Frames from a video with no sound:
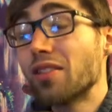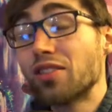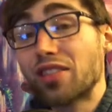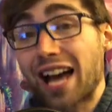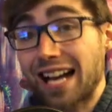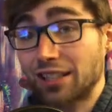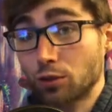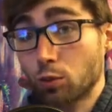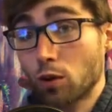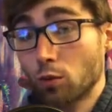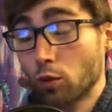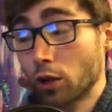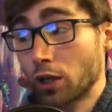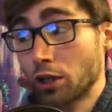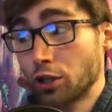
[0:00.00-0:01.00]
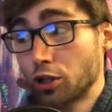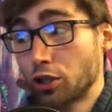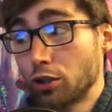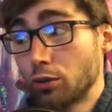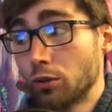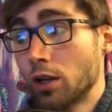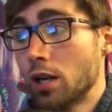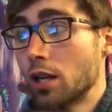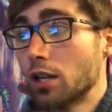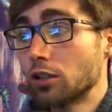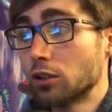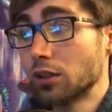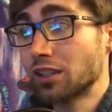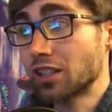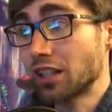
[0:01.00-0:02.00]
that's when we're going to shoot.
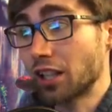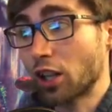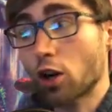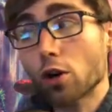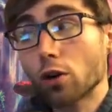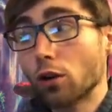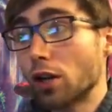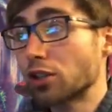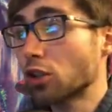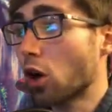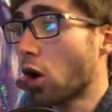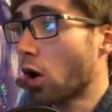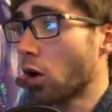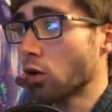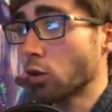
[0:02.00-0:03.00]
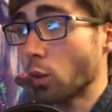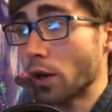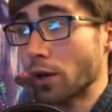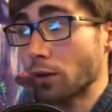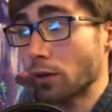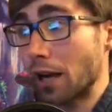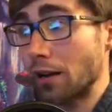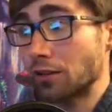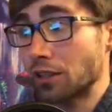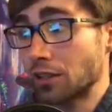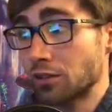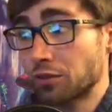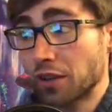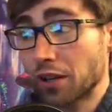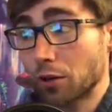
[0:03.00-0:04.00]
So it's going to curl us all the way around
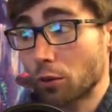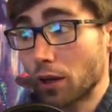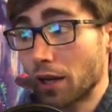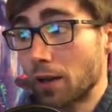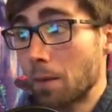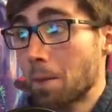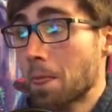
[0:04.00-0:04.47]
this fairway,